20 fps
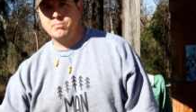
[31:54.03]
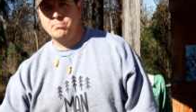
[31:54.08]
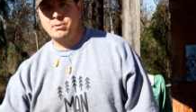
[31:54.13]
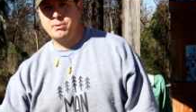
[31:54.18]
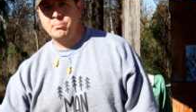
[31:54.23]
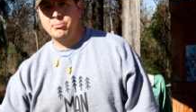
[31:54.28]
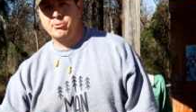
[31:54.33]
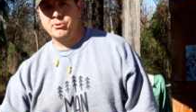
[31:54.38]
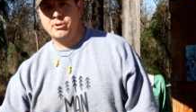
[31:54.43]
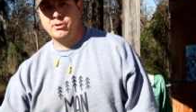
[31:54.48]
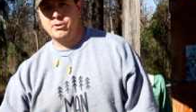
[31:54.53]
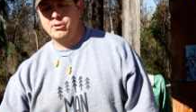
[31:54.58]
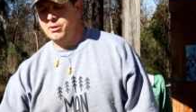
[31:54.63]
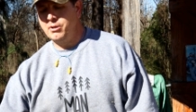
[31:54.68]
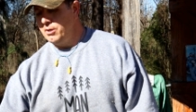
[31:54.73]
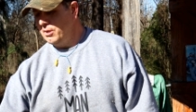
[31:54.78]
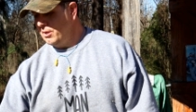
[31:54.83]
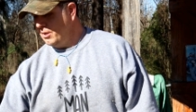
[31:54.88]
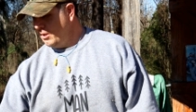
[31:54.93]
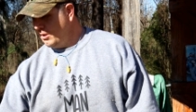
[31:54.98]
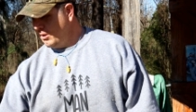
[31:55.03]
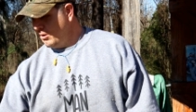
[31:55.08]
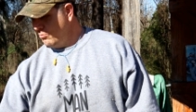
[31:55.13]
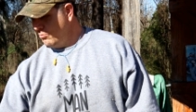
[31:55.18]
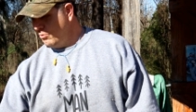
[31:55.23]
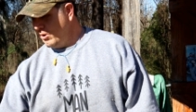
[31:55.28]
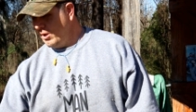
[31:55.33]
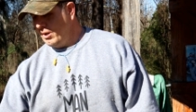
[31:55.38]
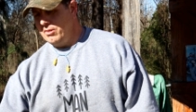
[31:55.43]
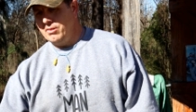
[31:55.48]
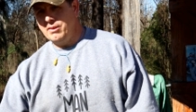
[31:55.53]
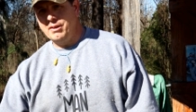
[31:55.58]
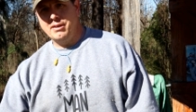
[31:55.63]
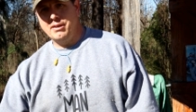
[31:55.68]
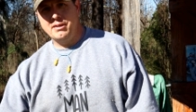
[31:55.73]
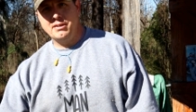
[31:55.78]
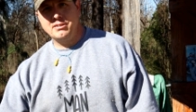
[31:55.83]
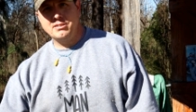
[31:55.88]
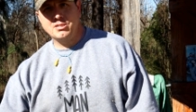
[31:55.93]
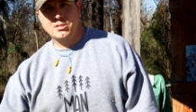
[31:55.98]
The people that are running
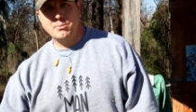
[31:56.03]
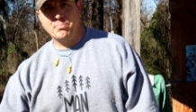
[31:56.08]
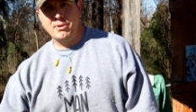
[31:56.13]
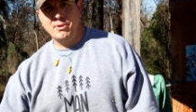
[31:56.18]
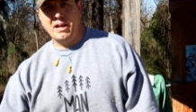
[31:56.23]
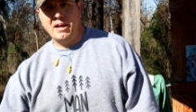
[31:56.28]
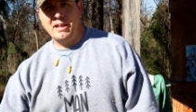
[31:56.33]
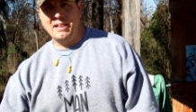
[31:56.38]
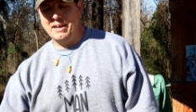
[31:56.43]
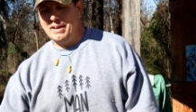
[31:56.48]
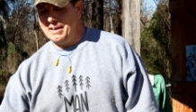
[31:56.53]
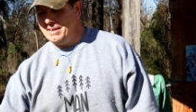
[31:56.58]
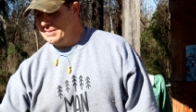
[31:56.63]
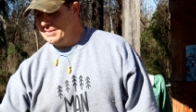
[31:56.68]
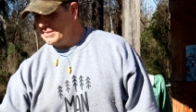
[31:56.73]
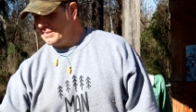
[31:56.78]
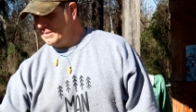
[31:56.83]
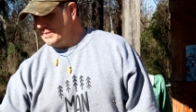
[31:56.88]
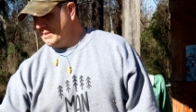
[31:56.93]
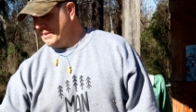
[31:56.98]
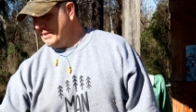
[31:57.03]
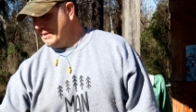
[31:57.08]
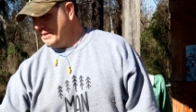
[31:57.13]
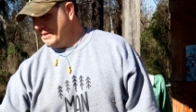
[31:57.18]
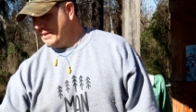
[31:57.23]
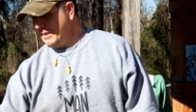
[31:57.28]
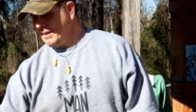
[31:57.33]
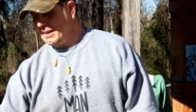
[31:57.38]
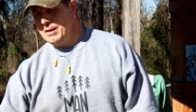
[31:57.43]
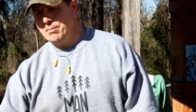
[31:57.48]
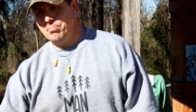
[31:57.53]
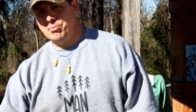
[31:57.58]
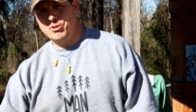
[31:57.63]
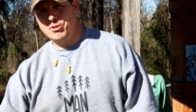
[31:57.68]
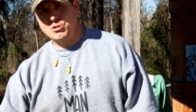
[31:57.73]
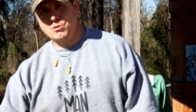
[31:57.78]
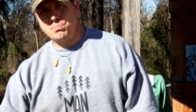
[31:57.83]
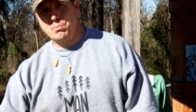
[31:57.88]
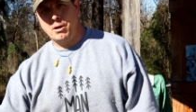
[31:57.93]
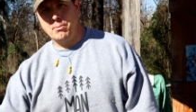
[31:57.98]
the supply lines and keeping
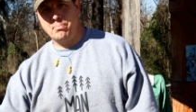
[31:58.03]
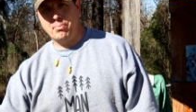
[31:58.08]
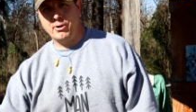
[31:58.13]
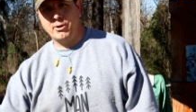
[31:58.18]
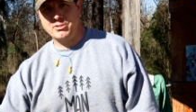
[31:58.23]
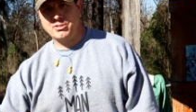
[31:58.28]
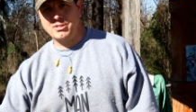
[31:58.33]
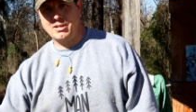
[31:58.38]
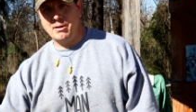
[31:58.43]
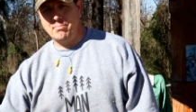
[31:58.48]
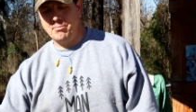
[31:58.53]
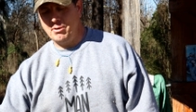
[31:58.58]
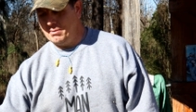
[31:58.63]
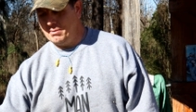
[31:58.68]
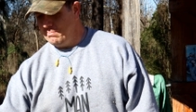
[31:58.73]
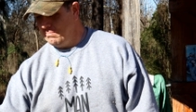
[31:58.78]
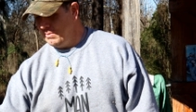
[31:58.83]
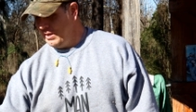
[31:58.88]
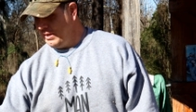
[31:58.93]
the spare parts coming,